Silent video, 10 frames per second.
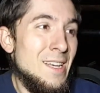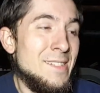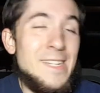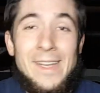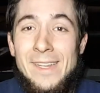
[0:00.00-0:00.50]

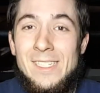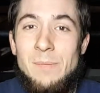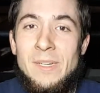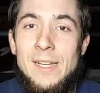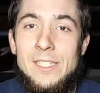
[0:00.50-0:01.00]
Take it easy,
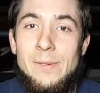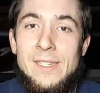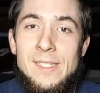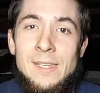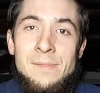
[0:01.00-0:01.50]
but not too
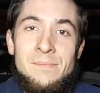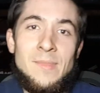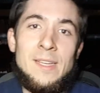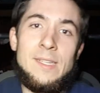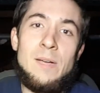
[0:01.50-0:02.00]
easy,
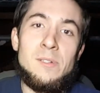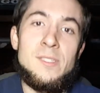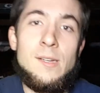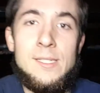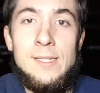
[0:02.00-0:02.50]
and I will
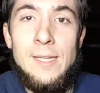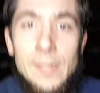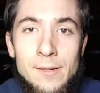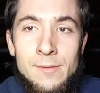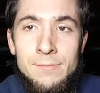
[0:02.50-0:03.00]
talk to you
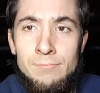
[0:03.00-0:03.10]
later.